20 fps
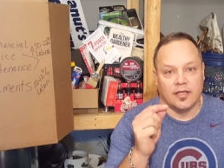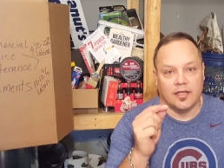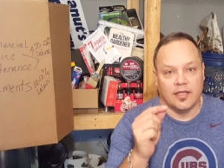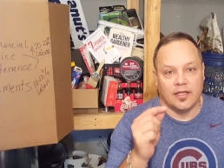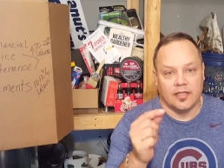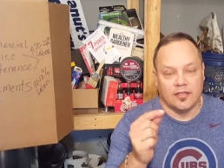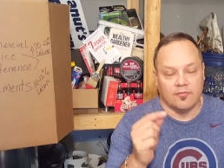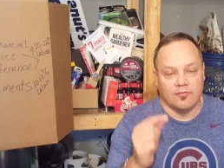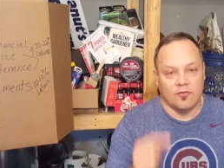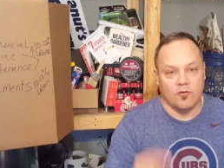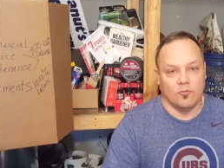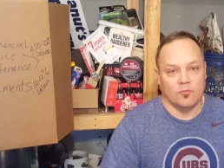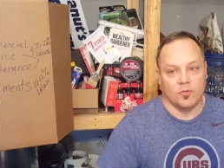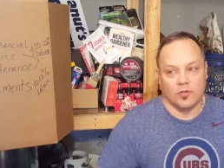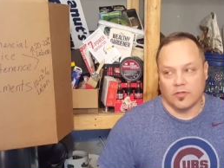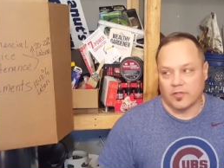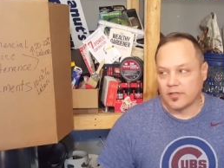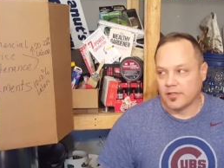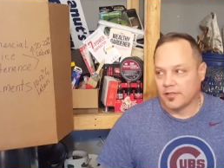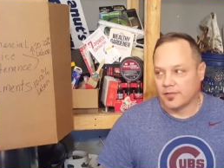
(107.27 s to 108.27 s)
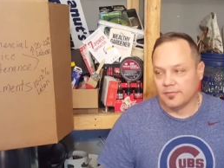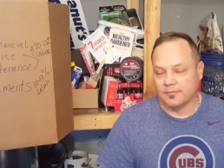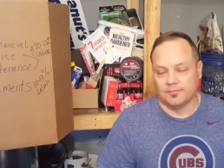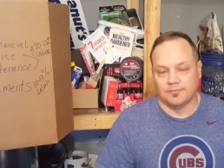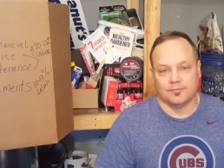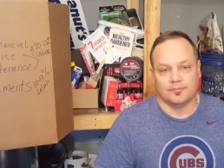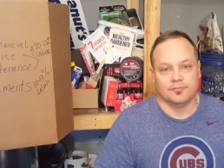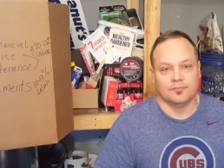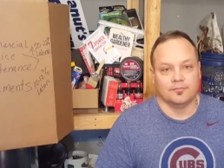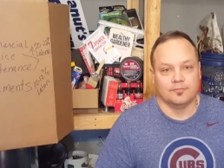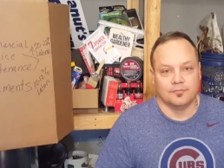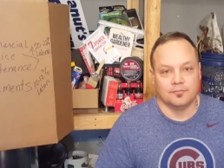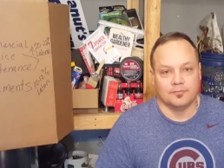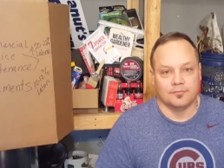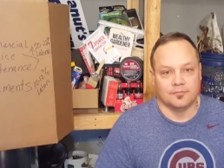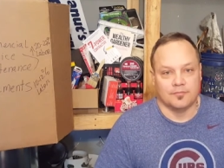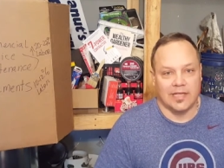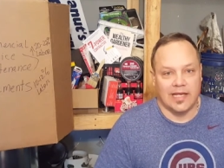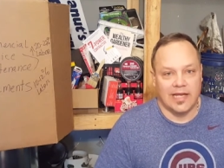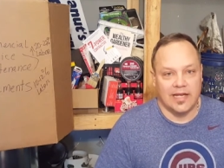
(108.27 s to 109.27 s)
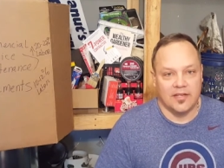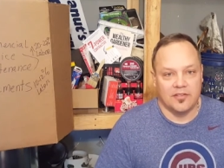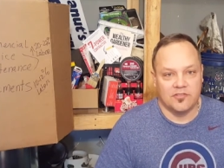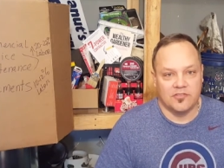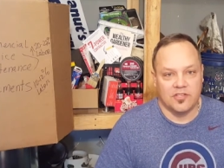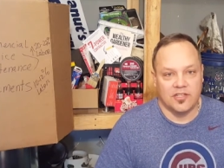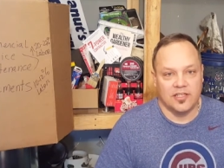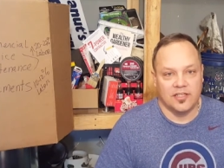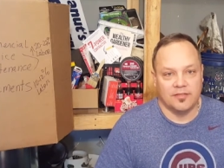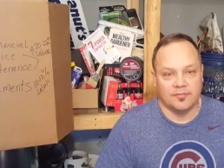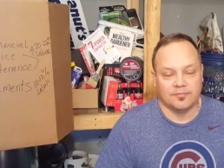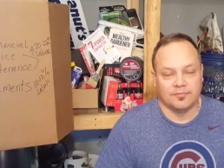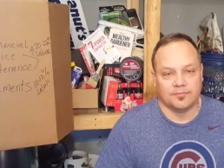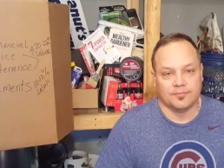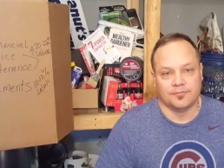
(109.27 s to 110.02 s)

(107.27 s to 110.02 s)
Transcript: in the phone book, A to Z.